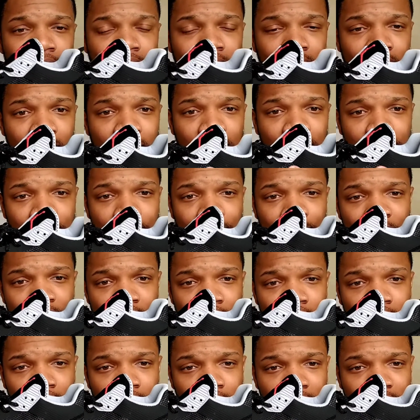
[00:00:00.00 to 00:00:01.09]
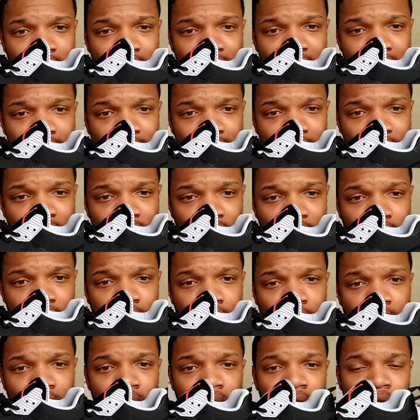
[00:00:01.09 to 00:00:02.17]
the mediocre side of the
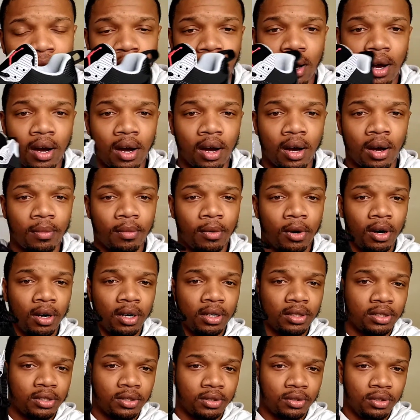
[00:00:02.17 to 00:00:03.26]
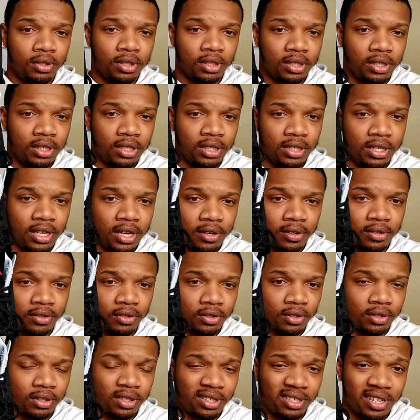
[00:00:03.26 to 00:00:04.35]
shoe. Also, you can see the Air
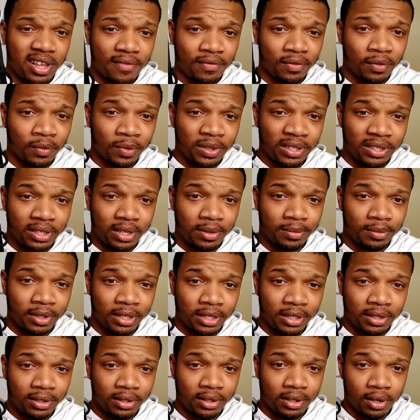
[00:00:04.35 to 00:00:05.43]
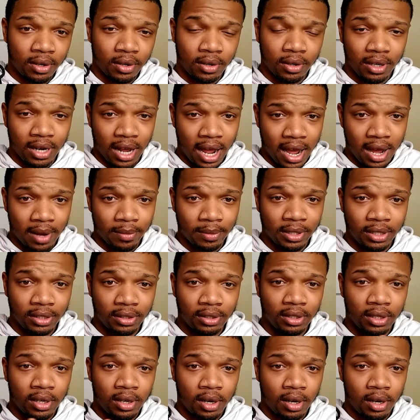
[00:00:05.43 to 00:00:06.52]
Jordan 7 resemblance or the
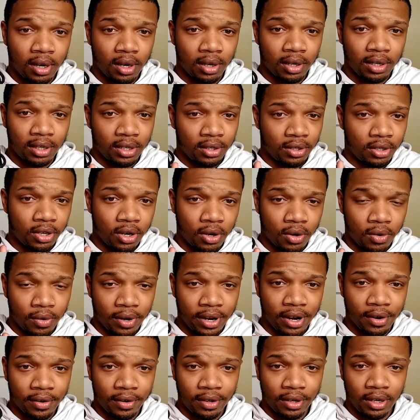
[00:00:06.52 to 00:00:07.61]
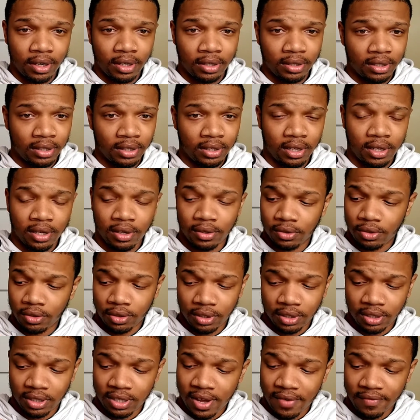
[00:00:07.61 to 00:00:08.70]
homage in the toe area. Air
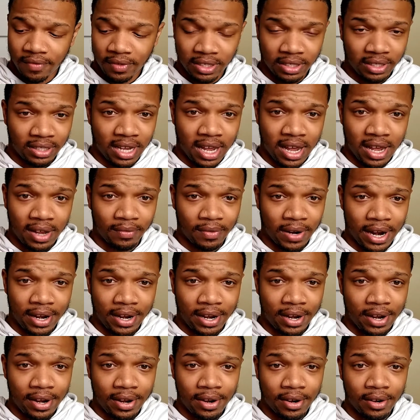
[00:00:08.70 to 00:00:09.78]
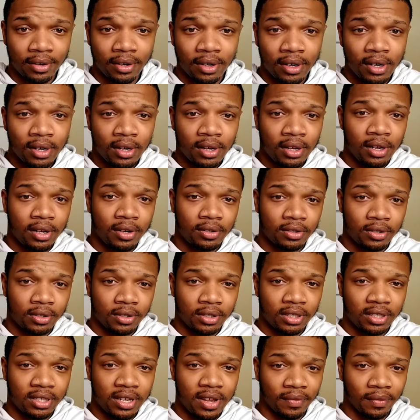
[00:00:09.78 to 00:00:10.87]
Jordan 7 design right here. Air
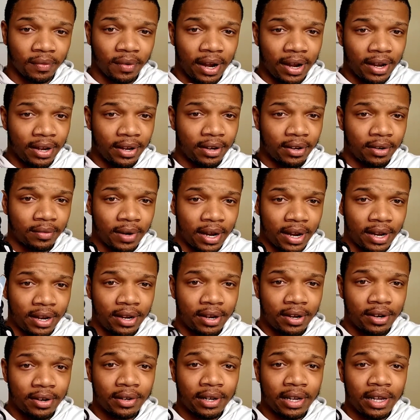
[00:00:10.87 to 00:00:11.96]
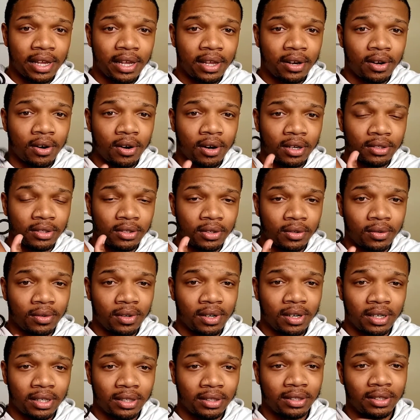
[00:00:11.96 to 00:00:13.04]
Jordan 7 right here, and also
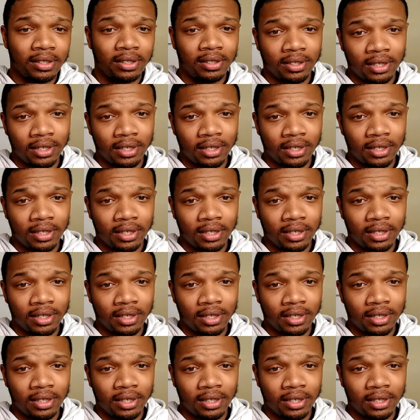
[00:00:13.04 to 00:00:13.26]
on the